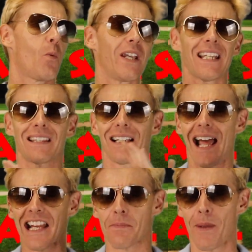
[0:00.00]
we get the
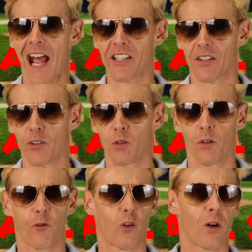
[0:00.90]
last batch of
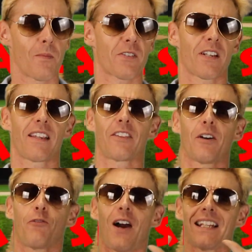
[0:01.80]
uniforms,
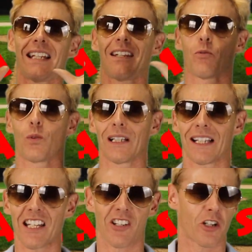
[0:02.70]
they're finally
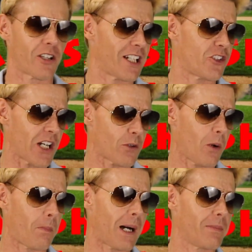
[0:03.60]
released to the general
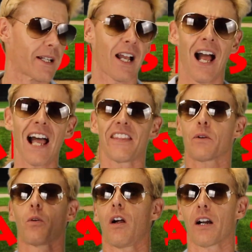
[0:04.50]
public, I think
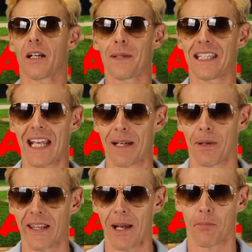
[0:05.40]
we're all going to be dead
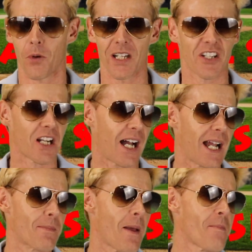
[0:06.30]
by that point in
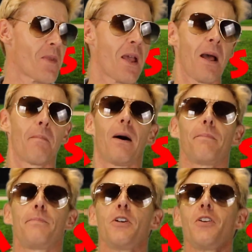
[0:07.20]
time.
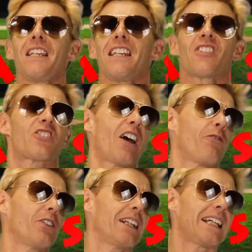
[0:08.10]
But beauty is
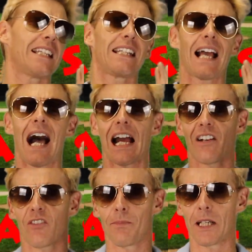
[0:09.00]
definitely in the eye
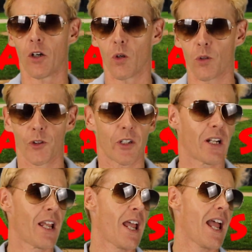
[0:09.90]
of the
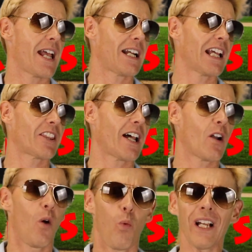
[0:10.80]
beholder, and I
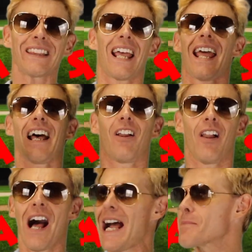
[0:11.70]
thought, what the
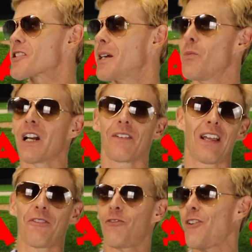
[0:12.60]
hell? I'm somewhat of
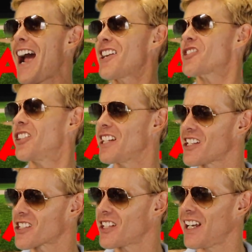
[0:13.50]
a
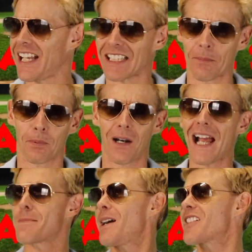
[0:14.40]
fashionista. I like to
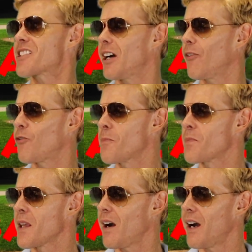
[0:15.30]
pride
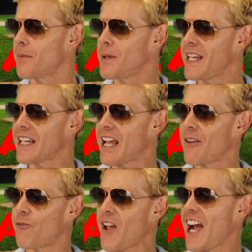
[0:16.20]
myself on being a
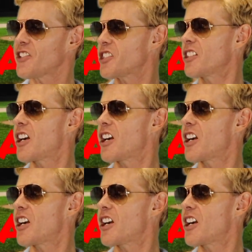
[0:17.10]
fashion